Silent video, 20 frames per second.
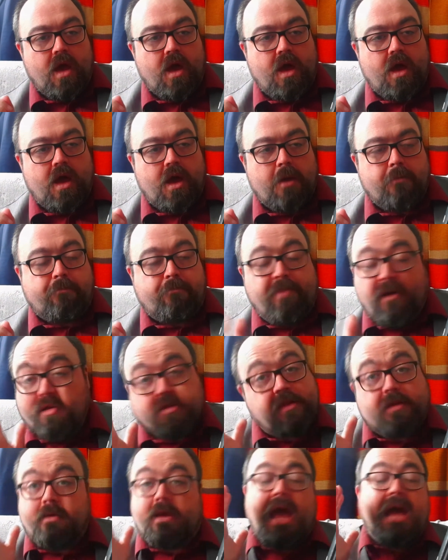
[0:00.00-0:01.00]

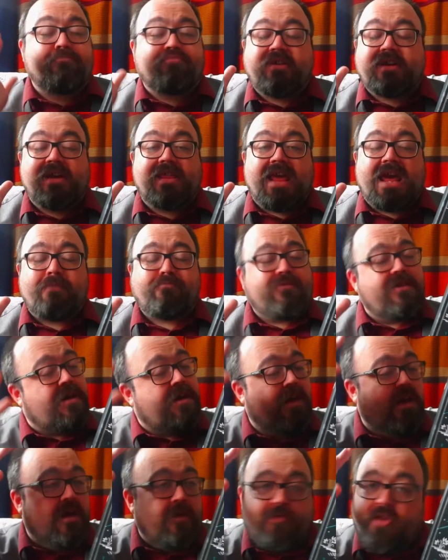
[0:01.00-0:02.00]
But
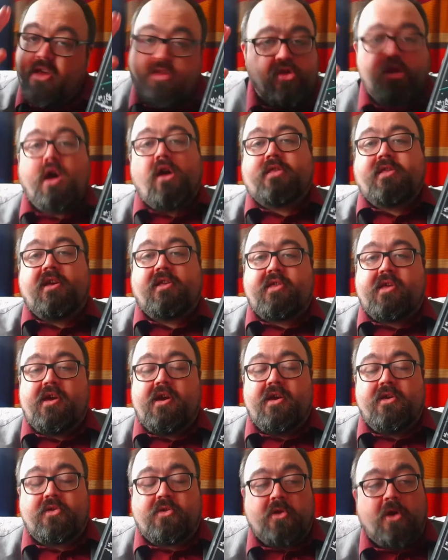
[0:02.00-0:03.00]
abracadabra, the Doctor
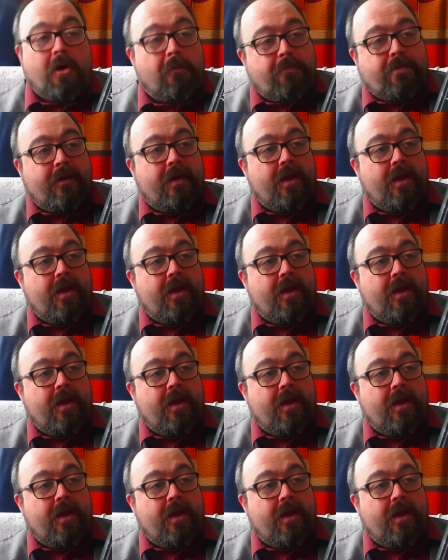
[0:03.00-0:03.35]
turns up!